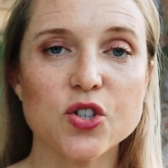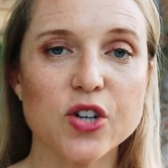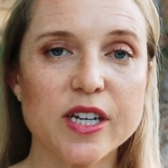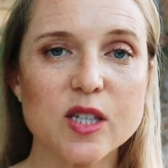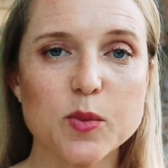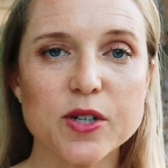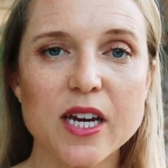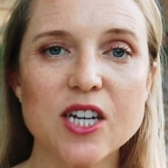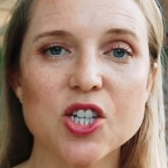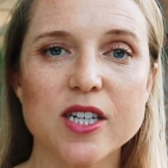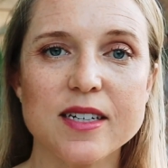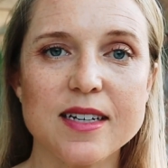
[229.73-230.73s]

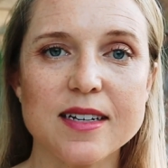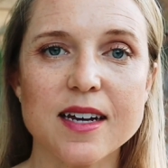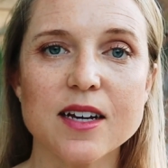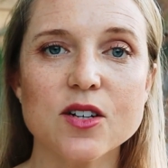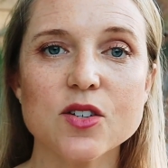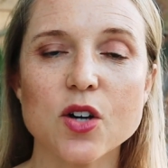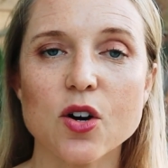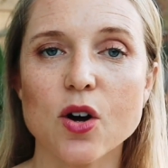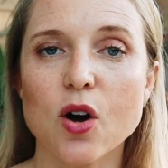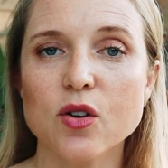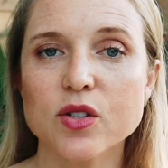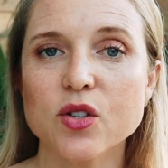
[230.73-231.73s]
transportation details are
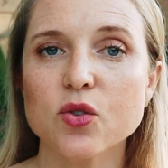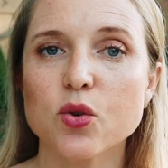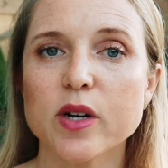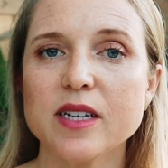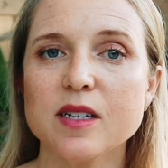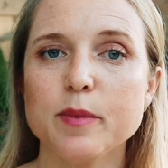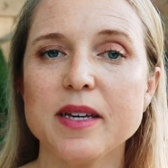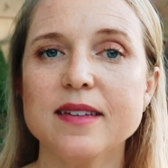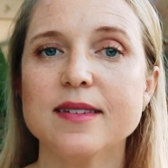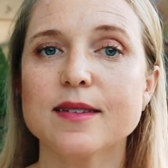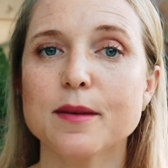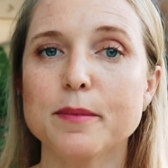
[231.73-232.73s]
also going to be
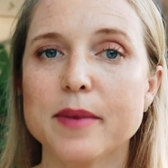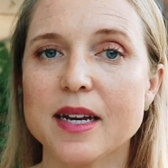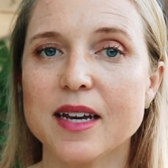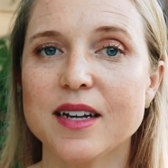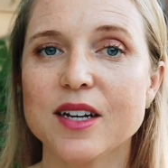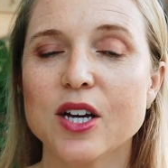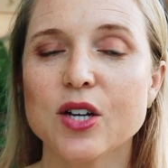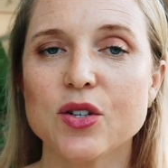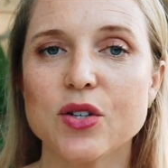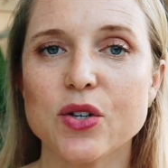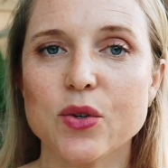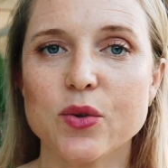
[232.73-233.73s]
submitted
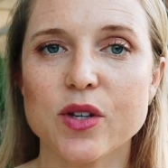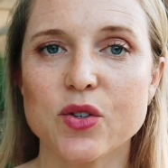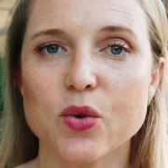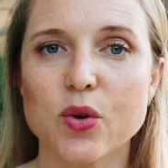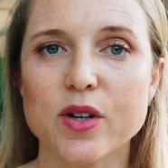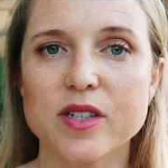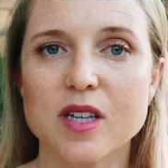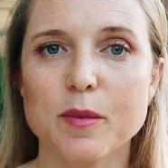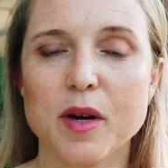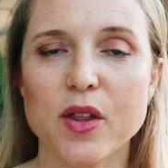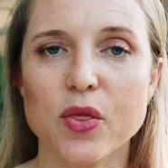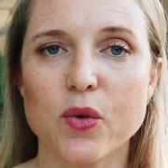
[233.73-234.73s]
to the
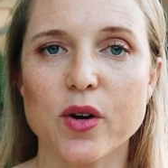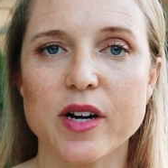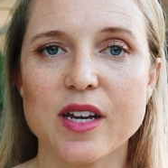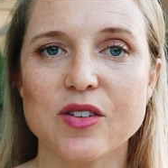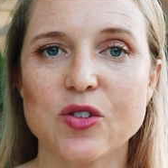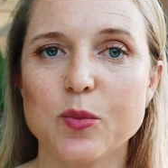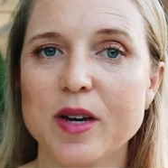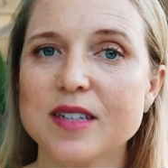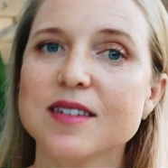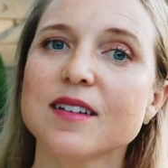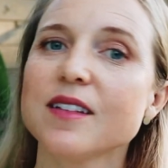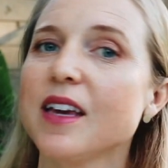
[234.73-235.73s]
tourism authority. So
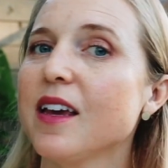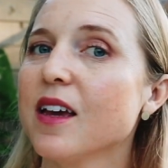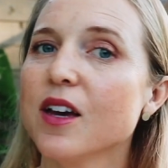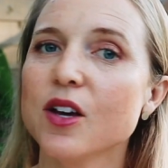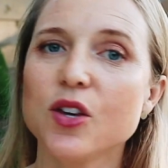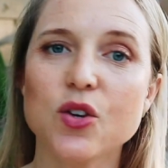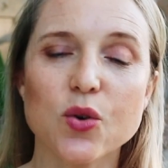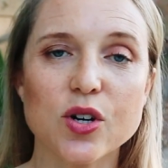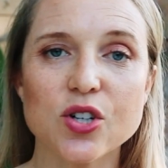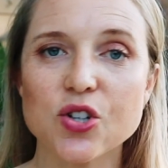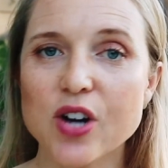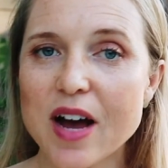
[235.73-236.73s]
basically, your
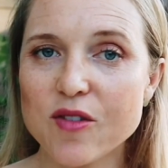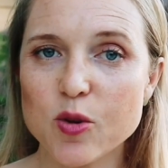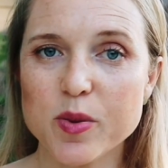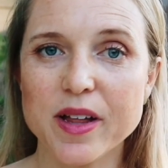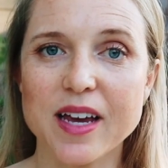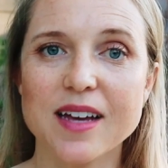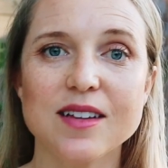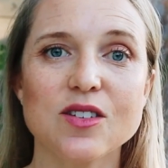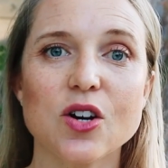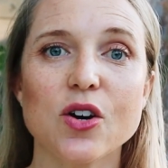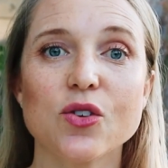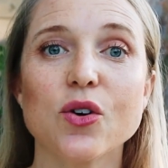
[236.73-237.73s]
travel plans
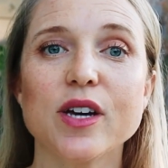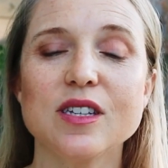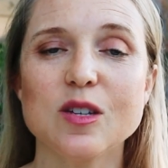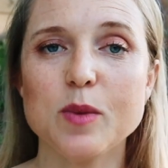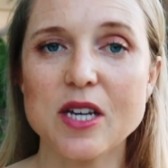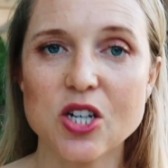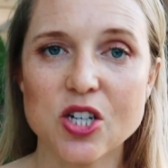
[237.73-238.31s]
are going to be